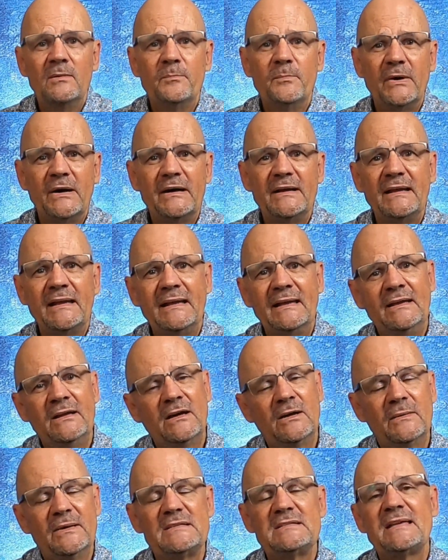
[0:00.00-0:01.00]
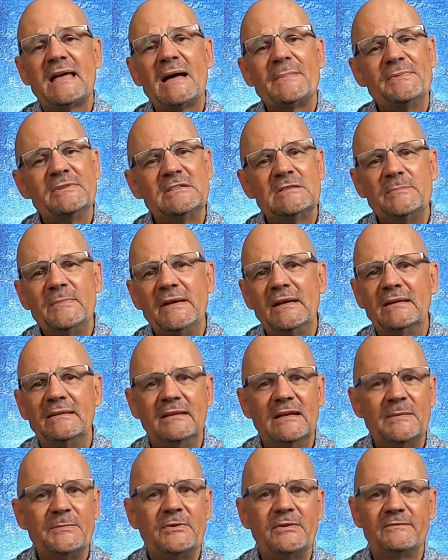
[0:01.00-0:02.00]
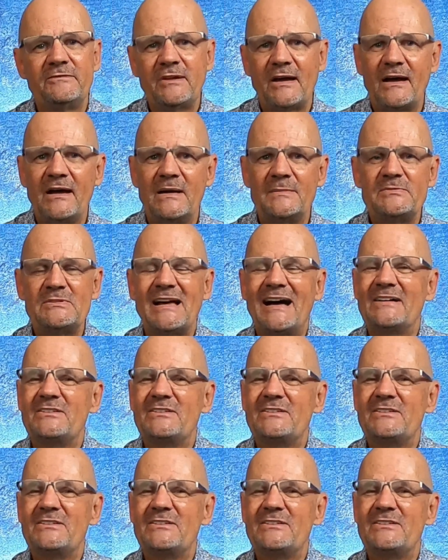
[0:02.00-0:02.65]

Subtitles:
But, you know, it's happened to me a number of times.